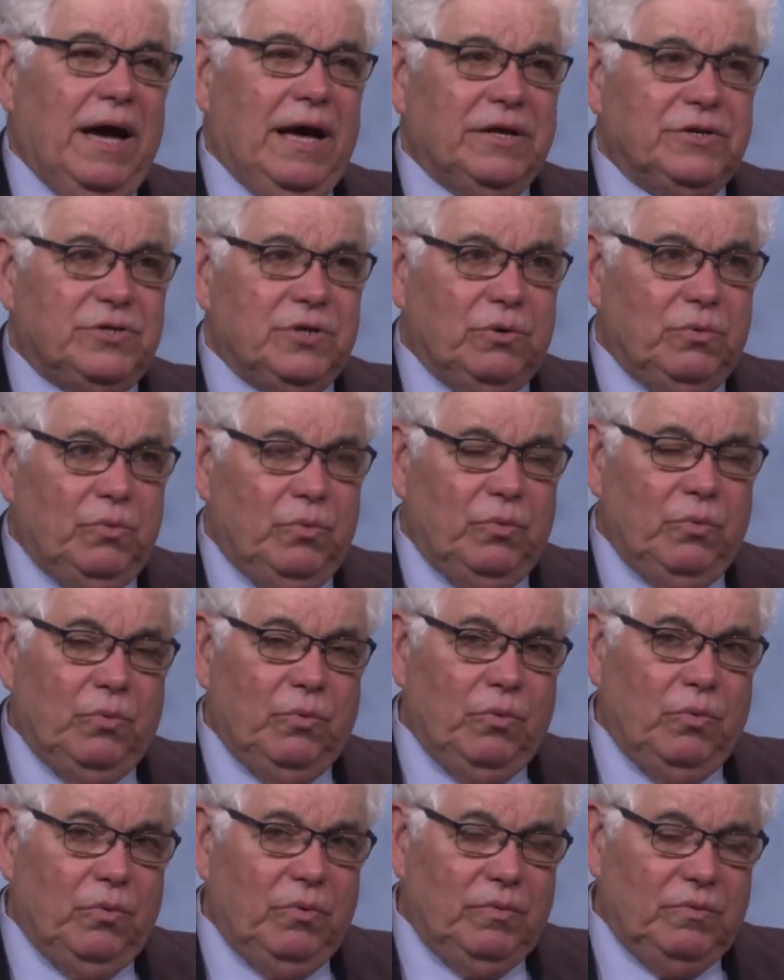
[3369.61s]
And so
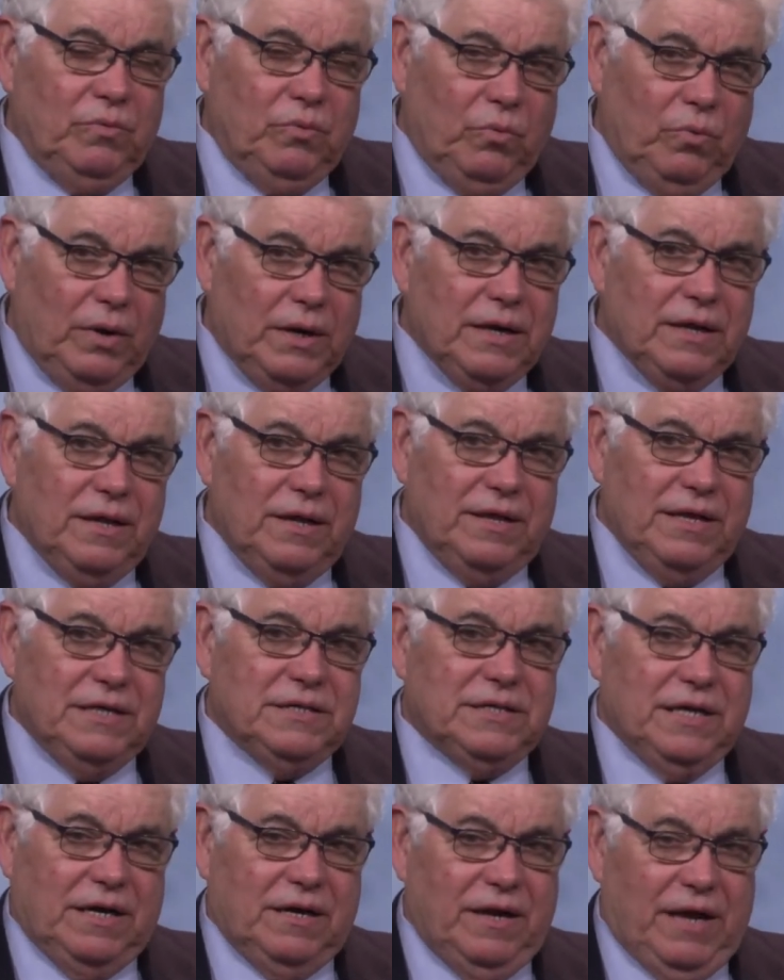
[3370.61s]
one of the
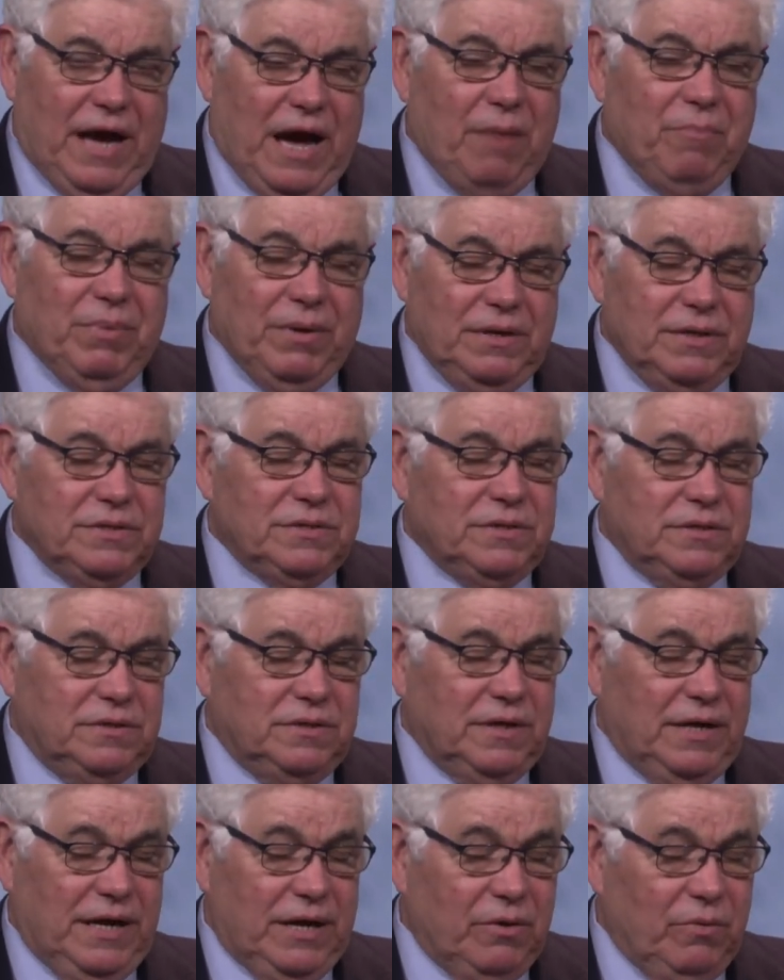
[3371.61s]
things that could happen is
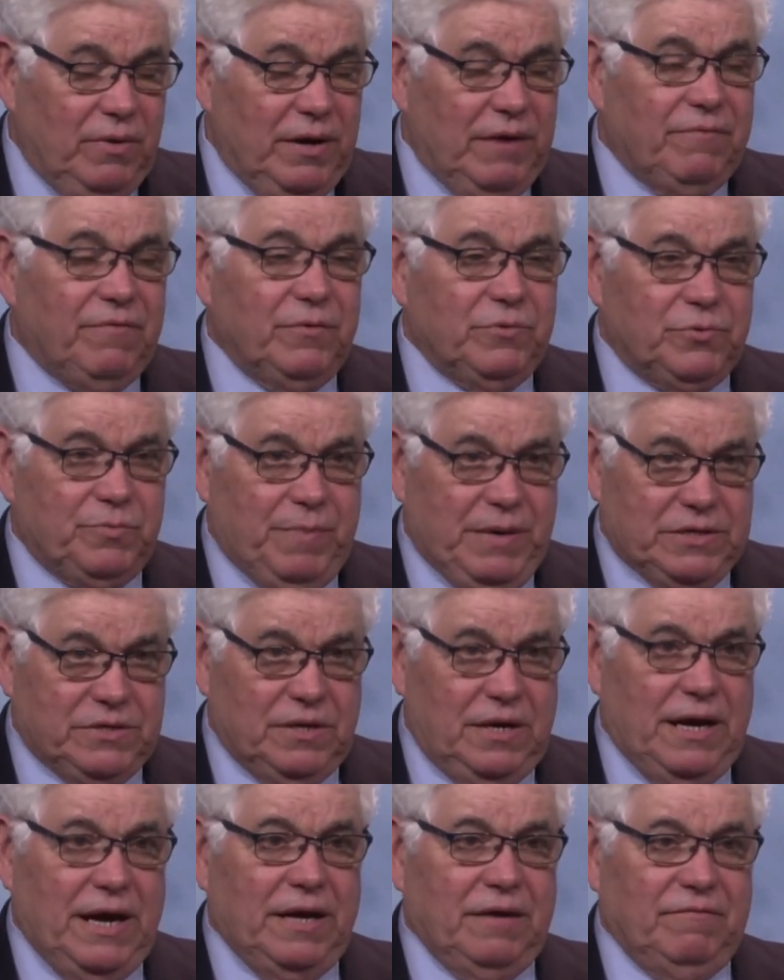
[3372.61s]
to get away from
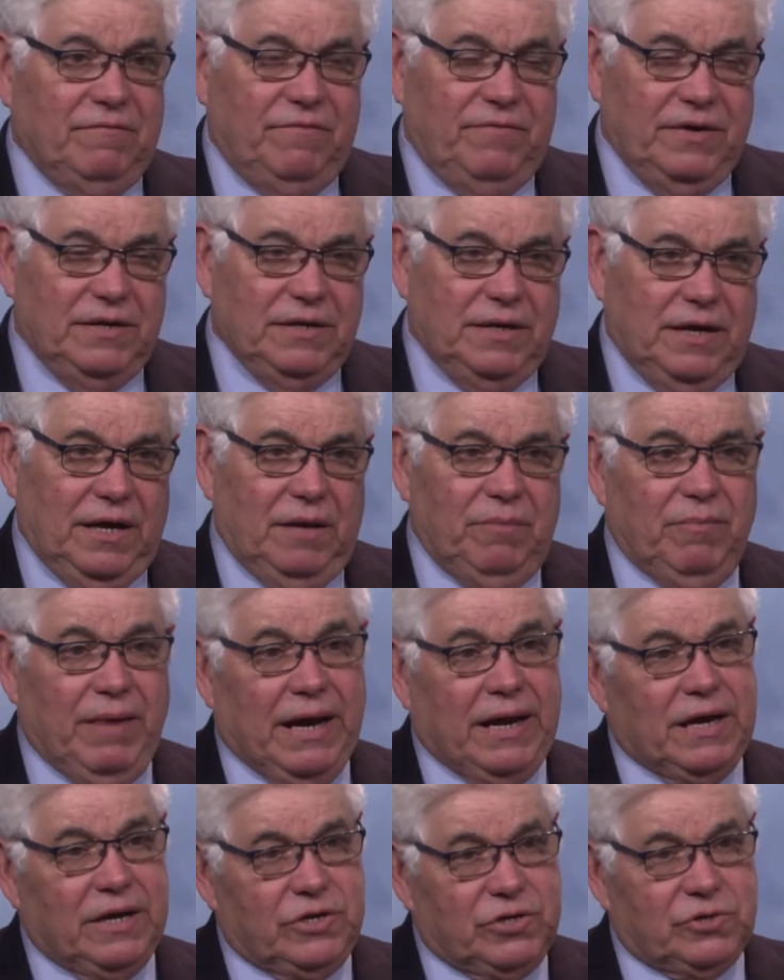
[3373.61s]
special item funding and
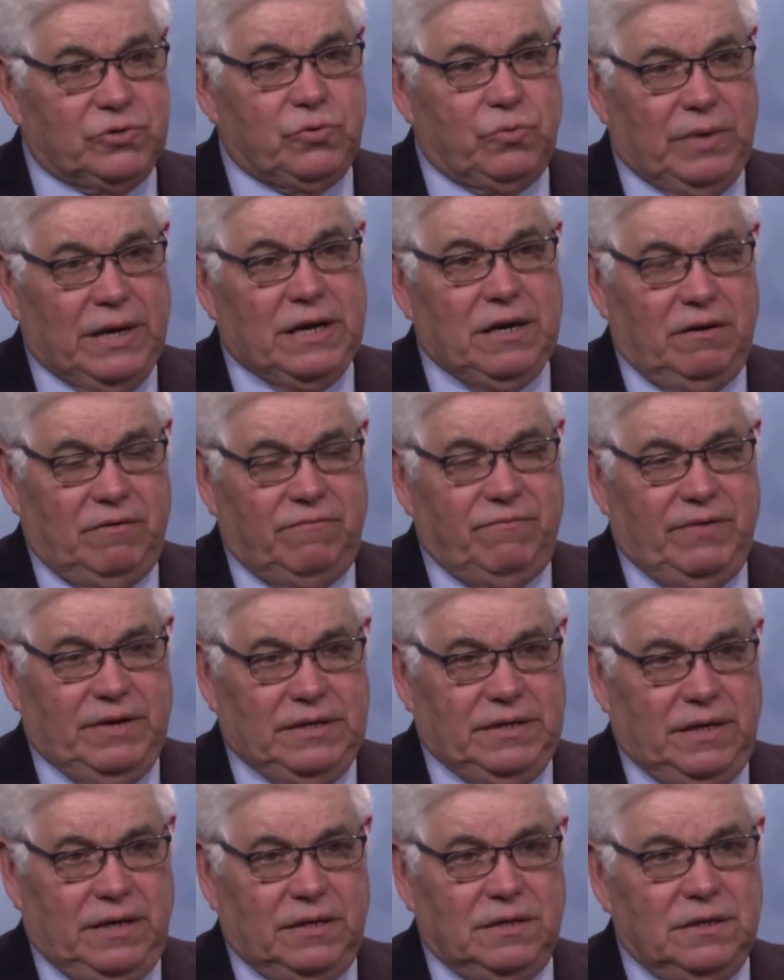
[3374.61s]
make it just regular
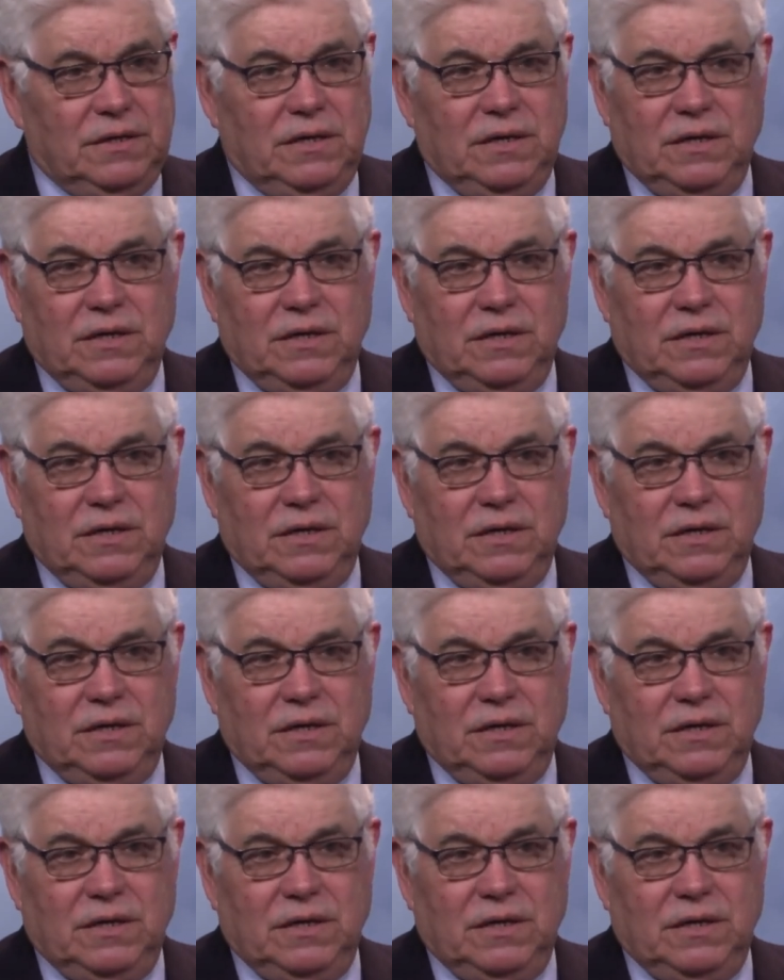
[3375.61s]
funding.